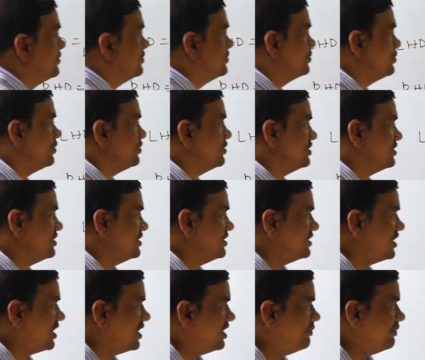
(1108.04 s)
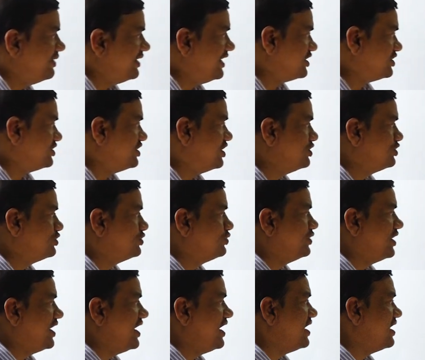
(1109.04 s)
So this is a limit x tends to
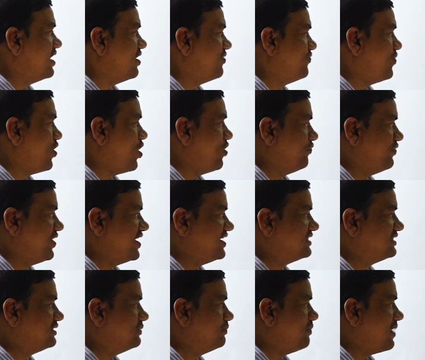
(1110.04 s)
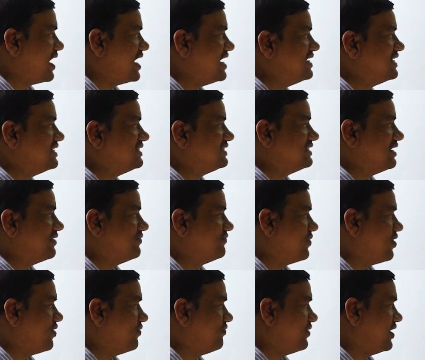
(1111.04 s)
a, f of x minus f
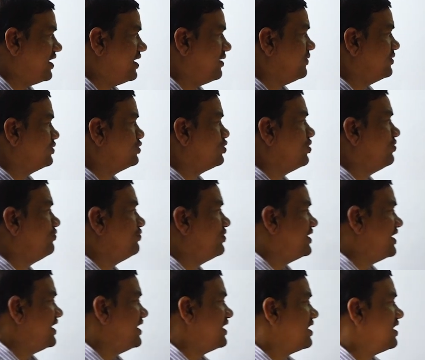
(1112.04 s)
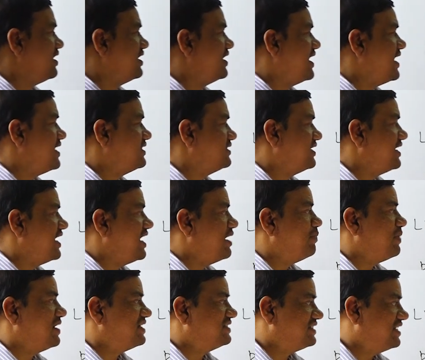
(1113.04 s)
of a. So if you take a as a
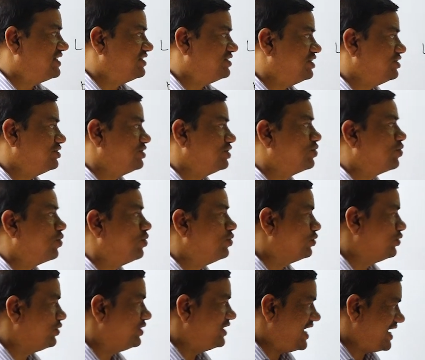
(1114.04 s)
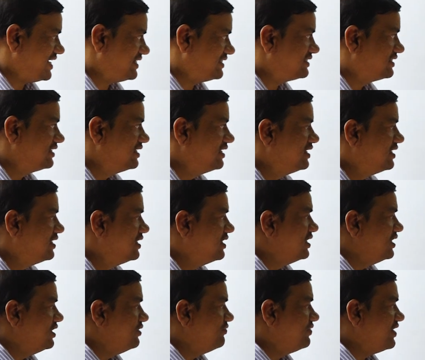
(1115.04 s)
plus h is equal to x,
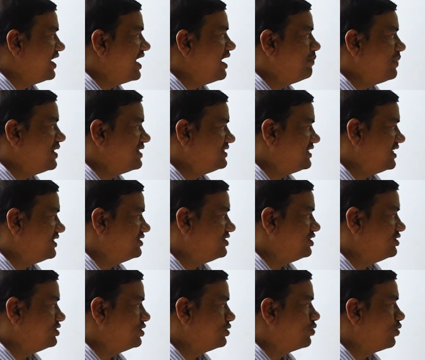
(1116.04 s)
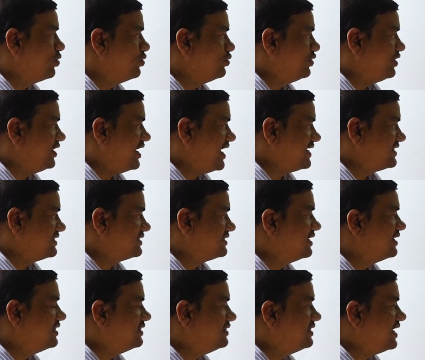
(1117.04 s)
if a plus h is equal to x,
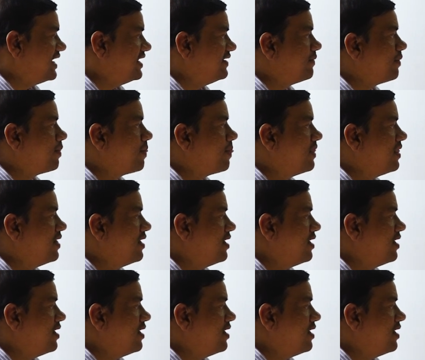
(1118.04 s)
then